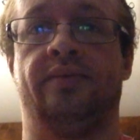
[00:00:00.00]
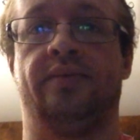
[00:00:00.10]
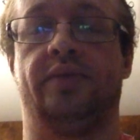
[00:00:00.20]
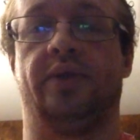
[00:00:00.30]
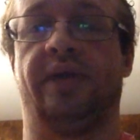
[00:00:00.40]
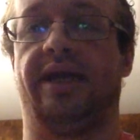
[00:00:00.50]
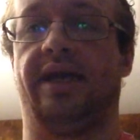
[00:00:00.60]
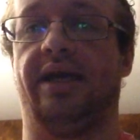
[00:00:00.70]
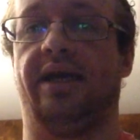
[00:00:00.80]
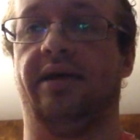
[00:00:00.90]
So then
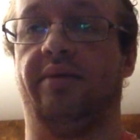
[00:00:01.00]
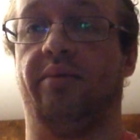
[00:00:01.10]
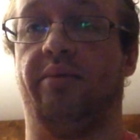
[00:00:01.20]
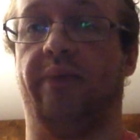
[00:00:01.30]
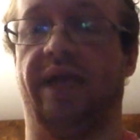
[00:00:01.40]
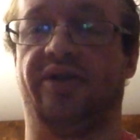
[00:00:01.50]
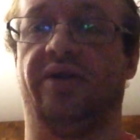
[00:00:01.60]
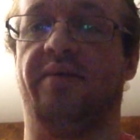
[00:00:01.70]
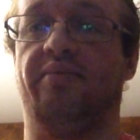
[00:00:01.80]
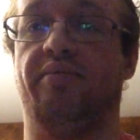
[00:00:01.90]
he
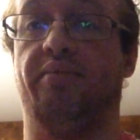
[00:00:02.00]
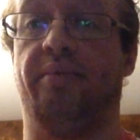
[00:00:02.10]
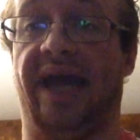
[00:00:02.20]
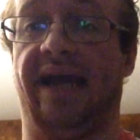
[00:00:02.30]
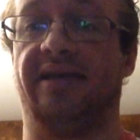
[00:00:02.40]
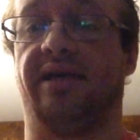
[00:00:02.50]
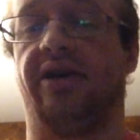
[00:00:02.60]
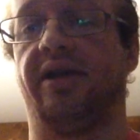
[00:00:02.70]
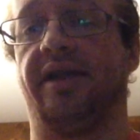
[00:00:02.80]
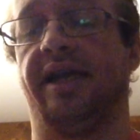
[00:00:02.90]
basically begs
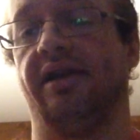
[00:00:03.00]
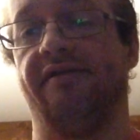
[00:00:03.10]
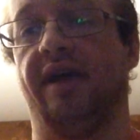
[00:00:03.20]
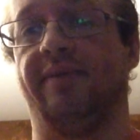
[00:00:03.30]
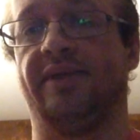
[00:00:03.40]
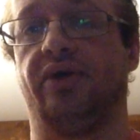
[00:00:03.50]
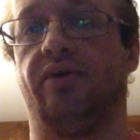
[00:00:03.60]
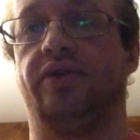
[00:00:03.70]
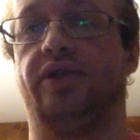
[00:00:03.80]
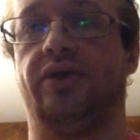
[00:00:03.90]
Leonard at the end of the
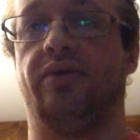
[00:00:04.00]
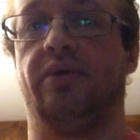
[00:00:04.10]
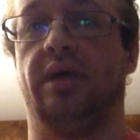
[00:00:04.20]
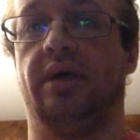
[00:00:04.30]
episode to